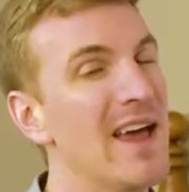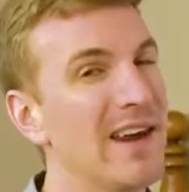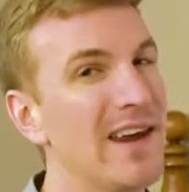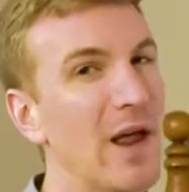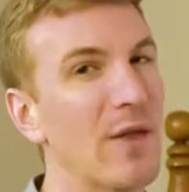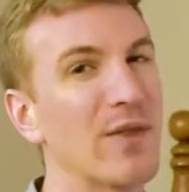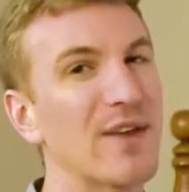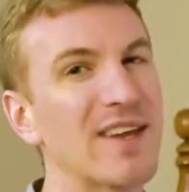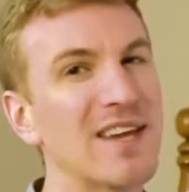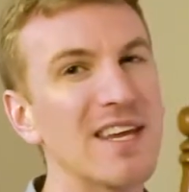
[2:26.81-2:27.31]

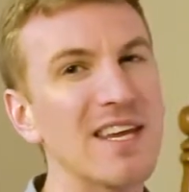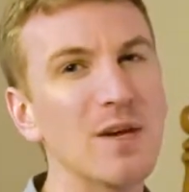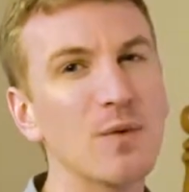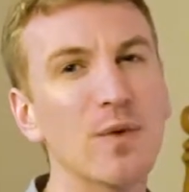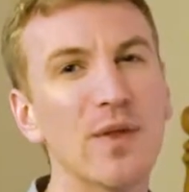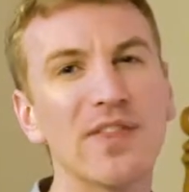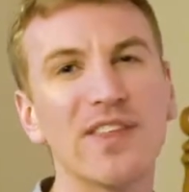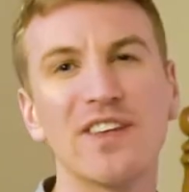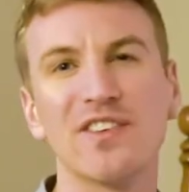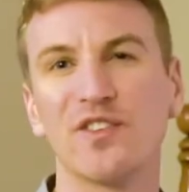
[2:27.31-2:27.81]
Now the key
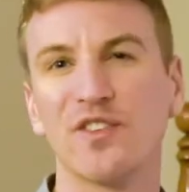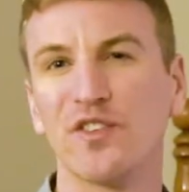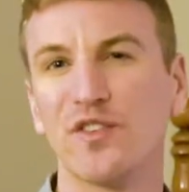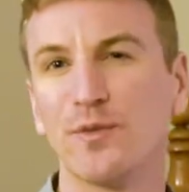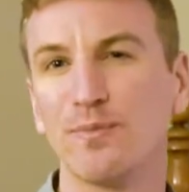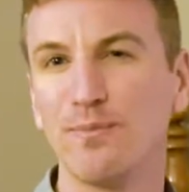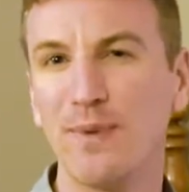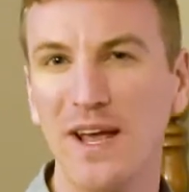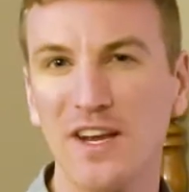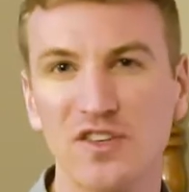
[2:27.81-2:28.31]
with this,
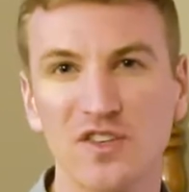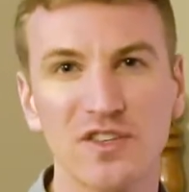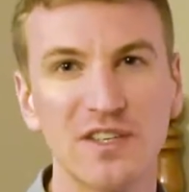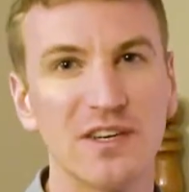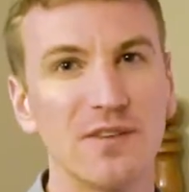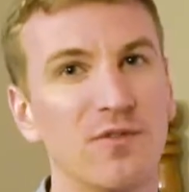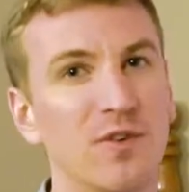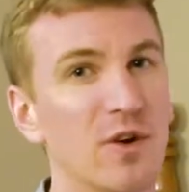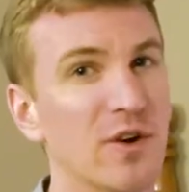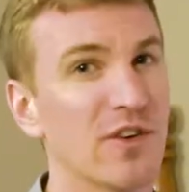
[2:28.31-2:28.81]

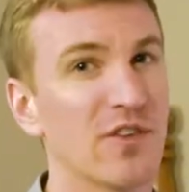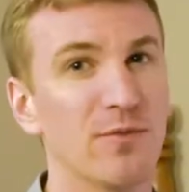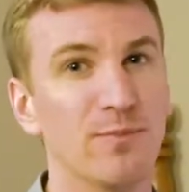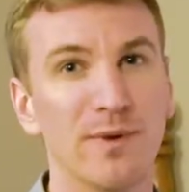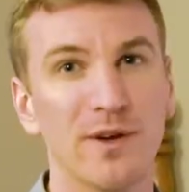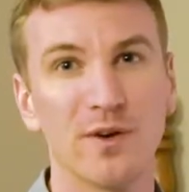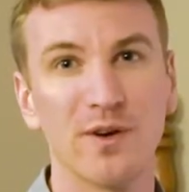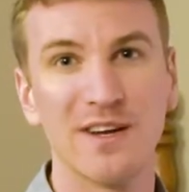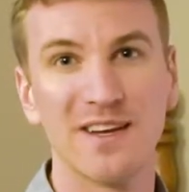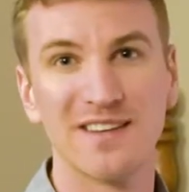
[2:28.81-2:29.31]
especially if you're
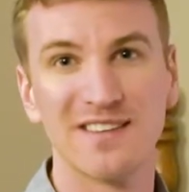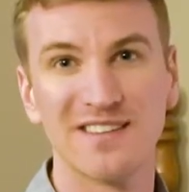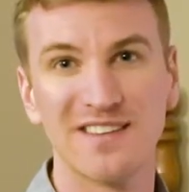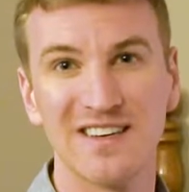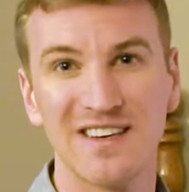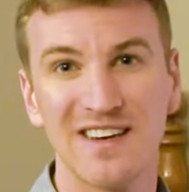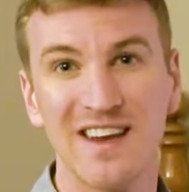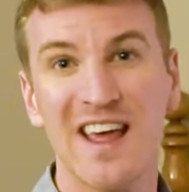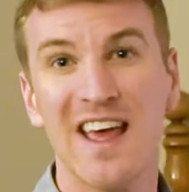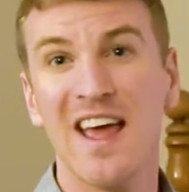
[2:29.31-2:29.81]

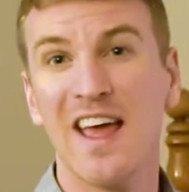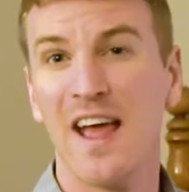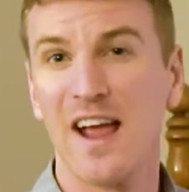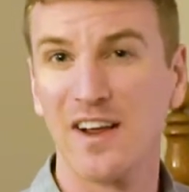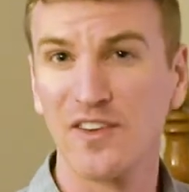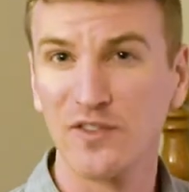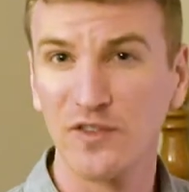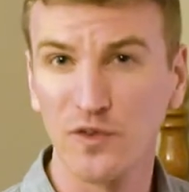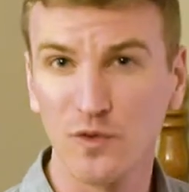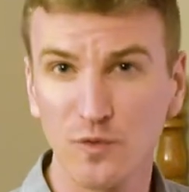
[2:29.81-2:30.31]
experiencing
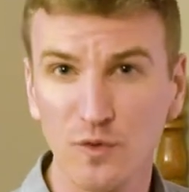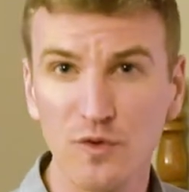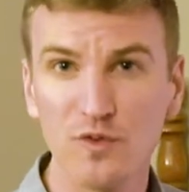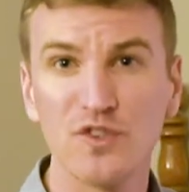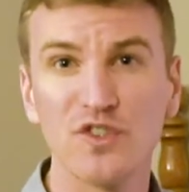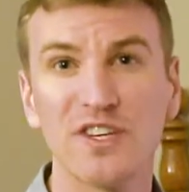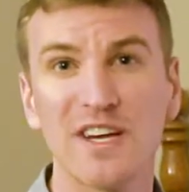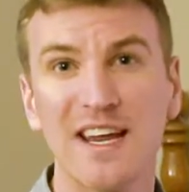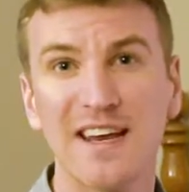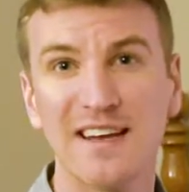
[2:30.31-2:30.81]

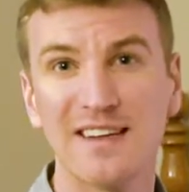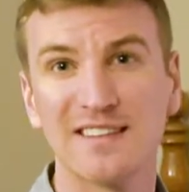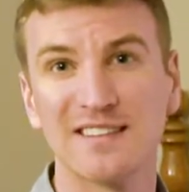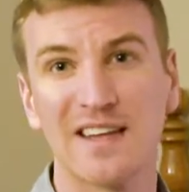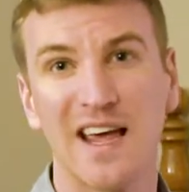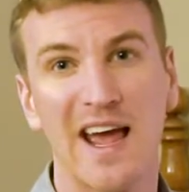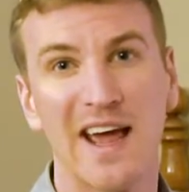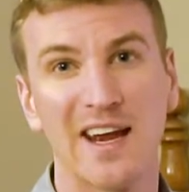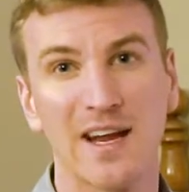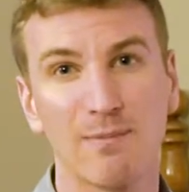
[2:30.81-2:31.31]
excruciating
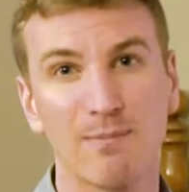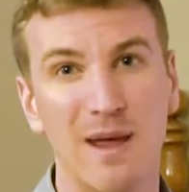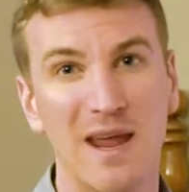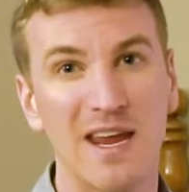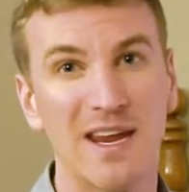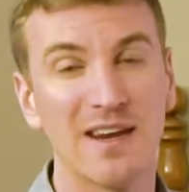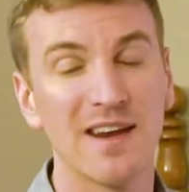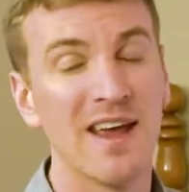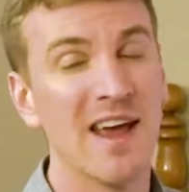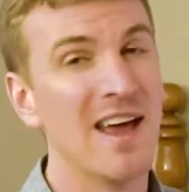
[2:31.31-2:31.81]
sciatic
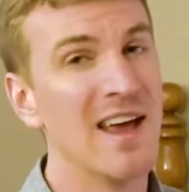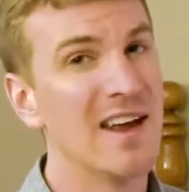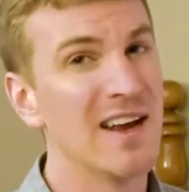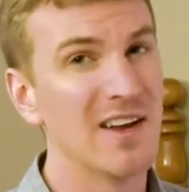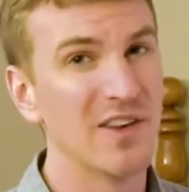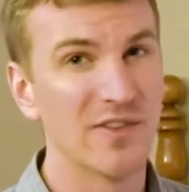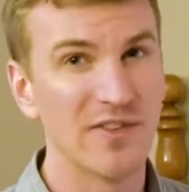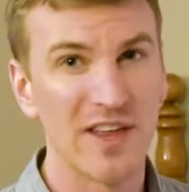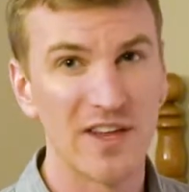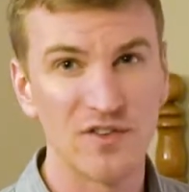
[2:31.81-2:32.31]
pain,
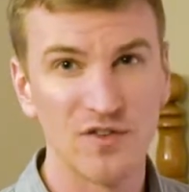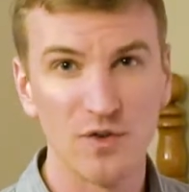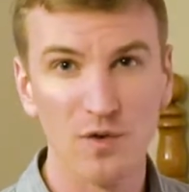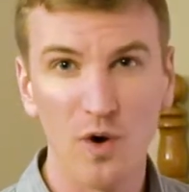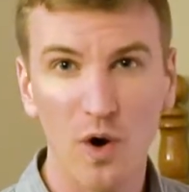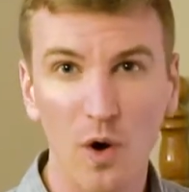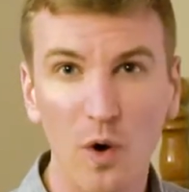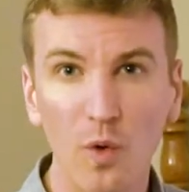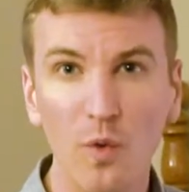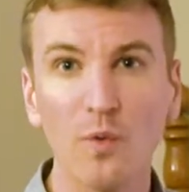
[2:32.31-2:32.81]
is that
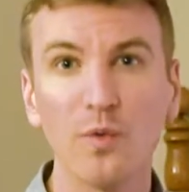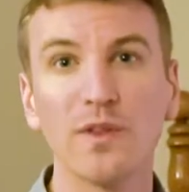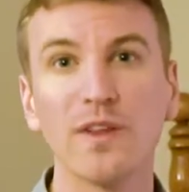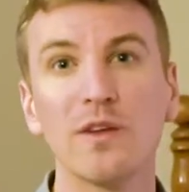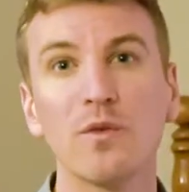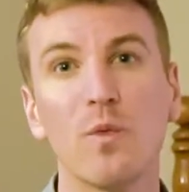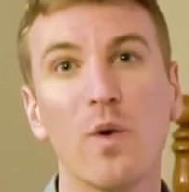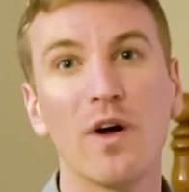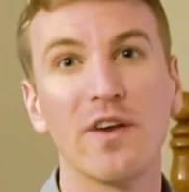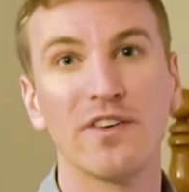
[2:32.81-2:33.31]
you
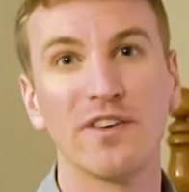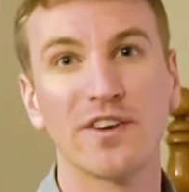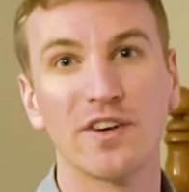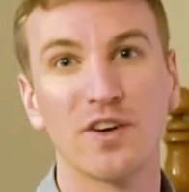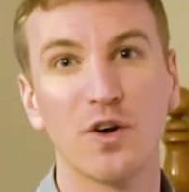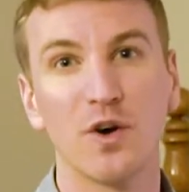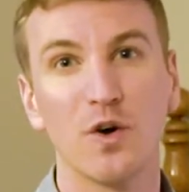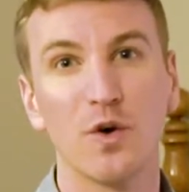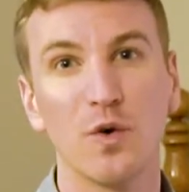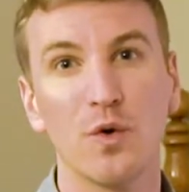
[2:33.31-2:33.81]
only want to
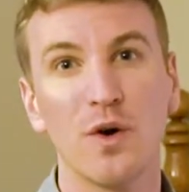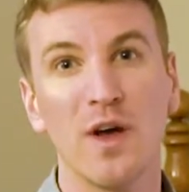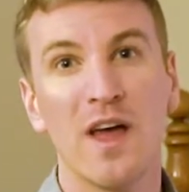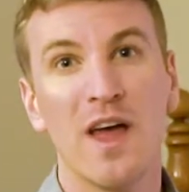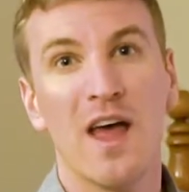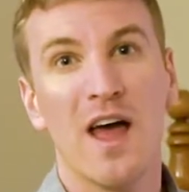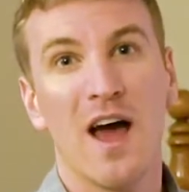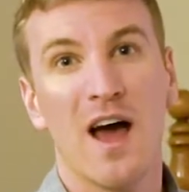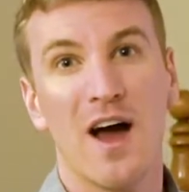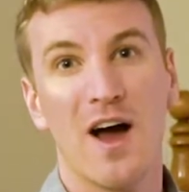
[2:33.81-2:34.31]
go
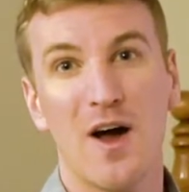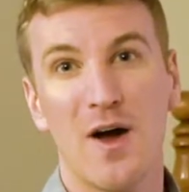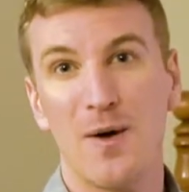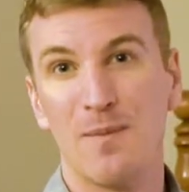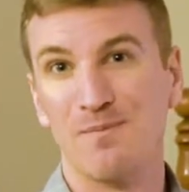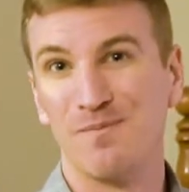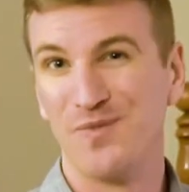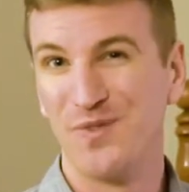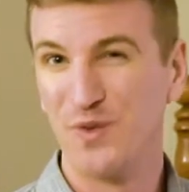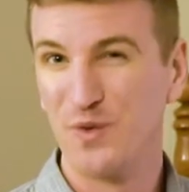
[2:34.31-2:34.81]

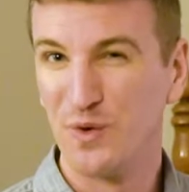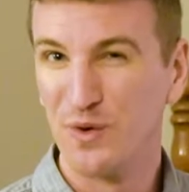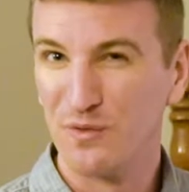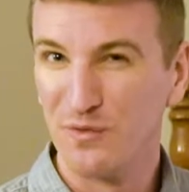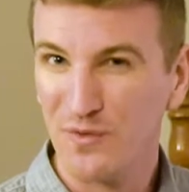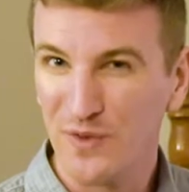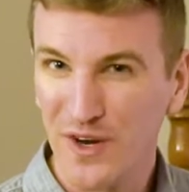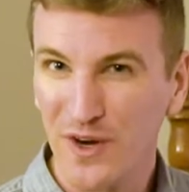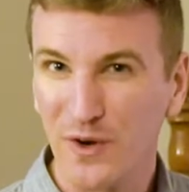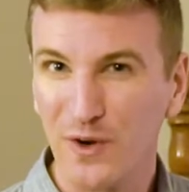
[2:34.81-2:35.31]
um, to a
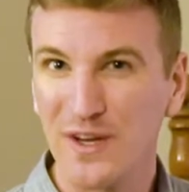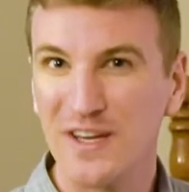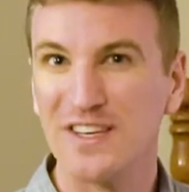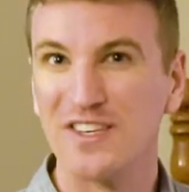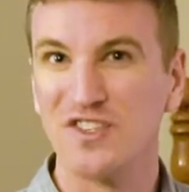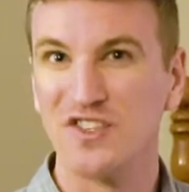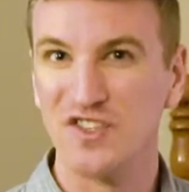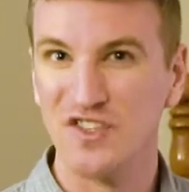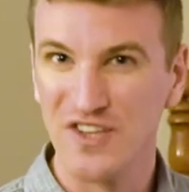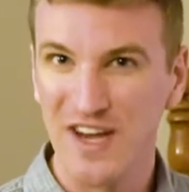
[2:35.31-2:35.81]

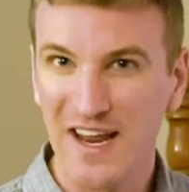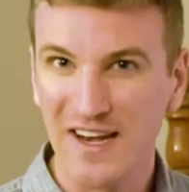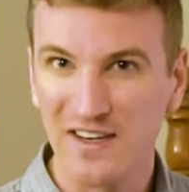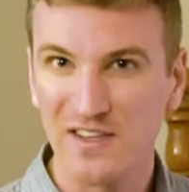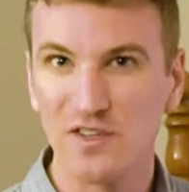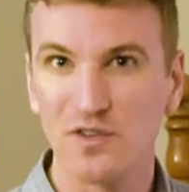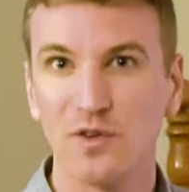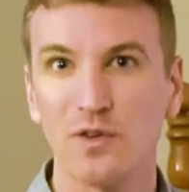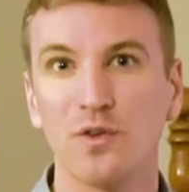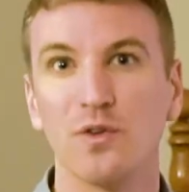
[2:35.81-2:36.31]
very
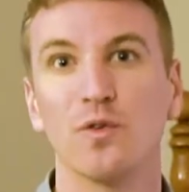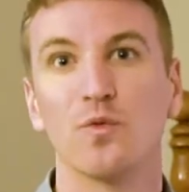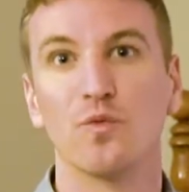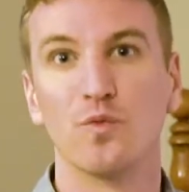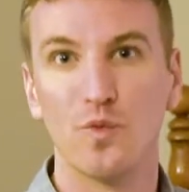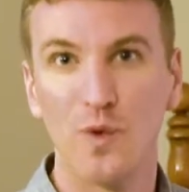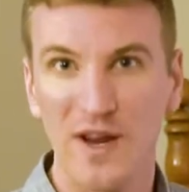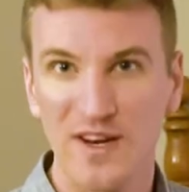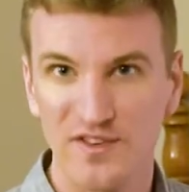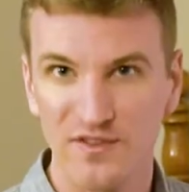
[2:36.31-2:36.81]
gentle
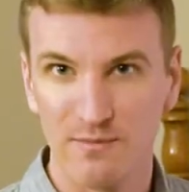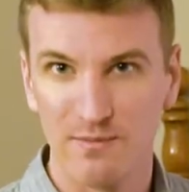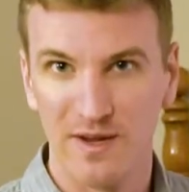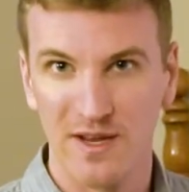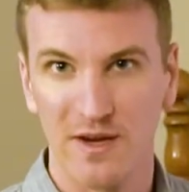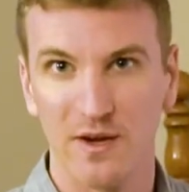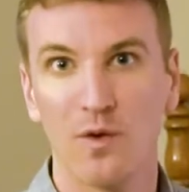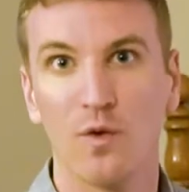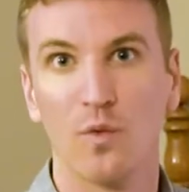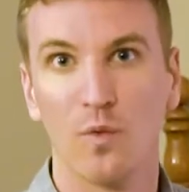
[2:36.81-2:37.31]

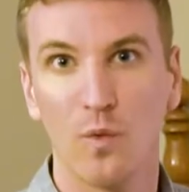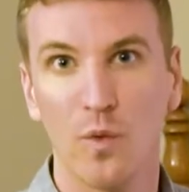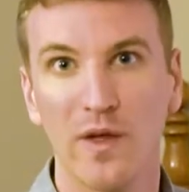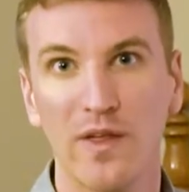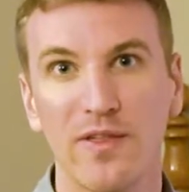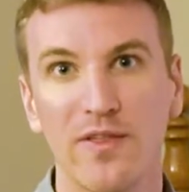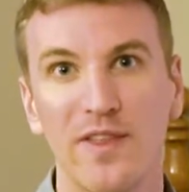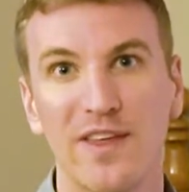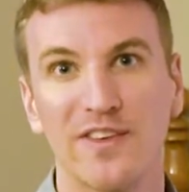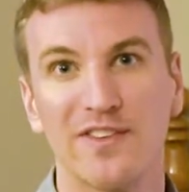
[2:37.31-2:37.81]
regimen
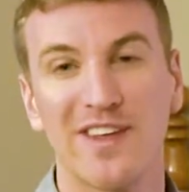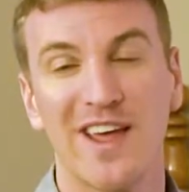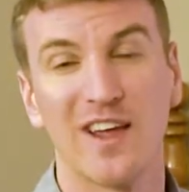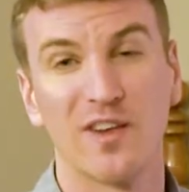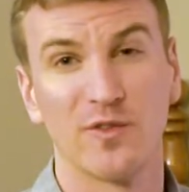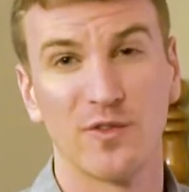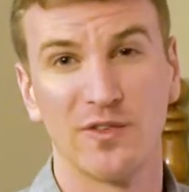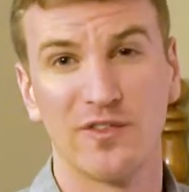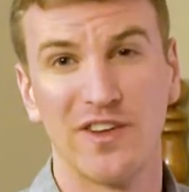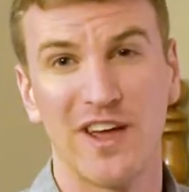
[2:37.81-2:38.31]
with this
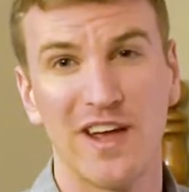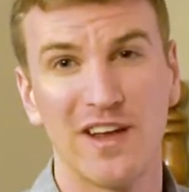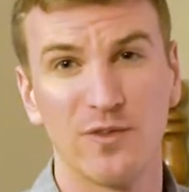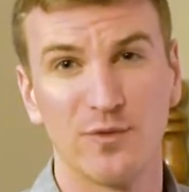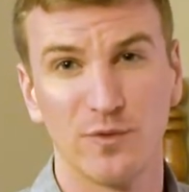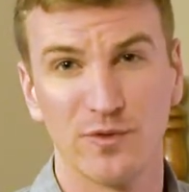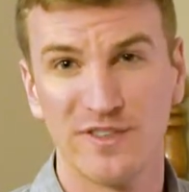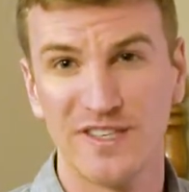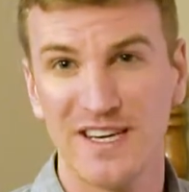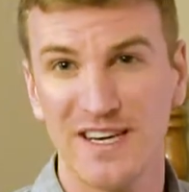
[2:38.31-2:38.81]

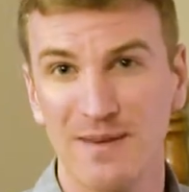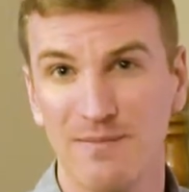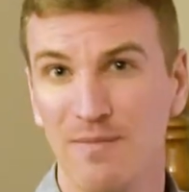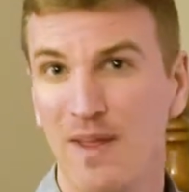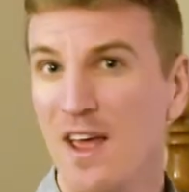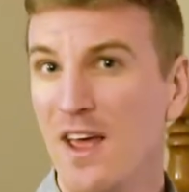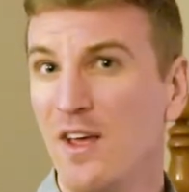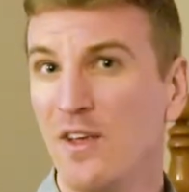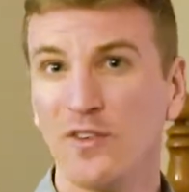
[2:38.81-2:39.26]
exercise routine.